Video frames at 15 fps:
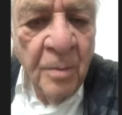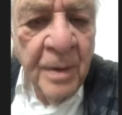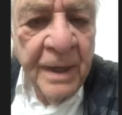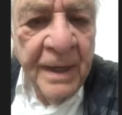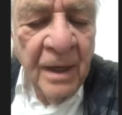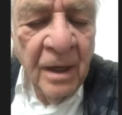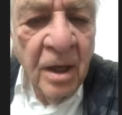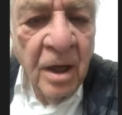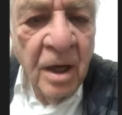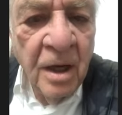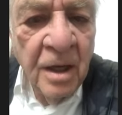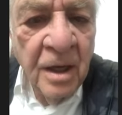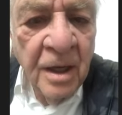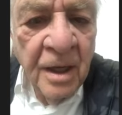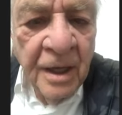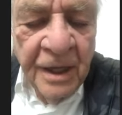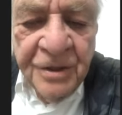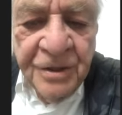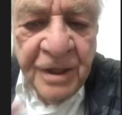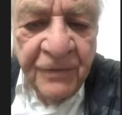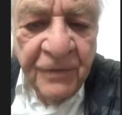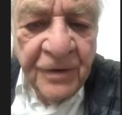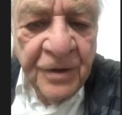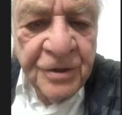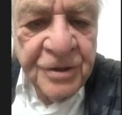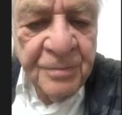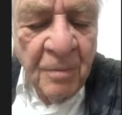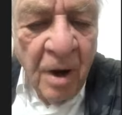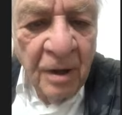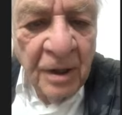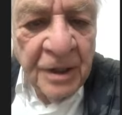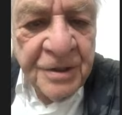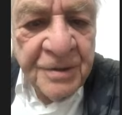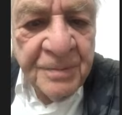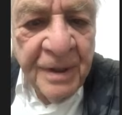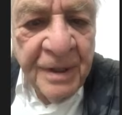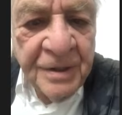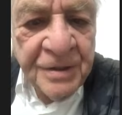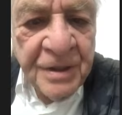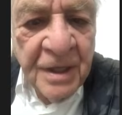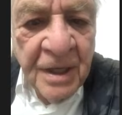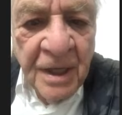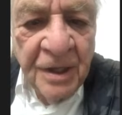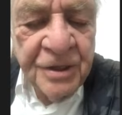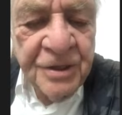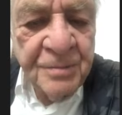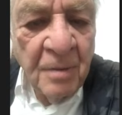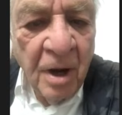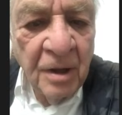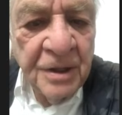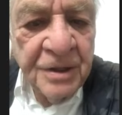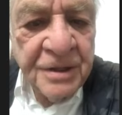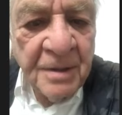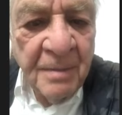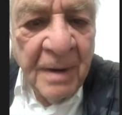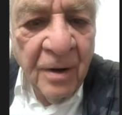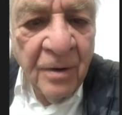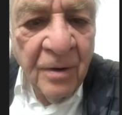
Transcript: Meila is even the smallest piece, the smallest no, amount.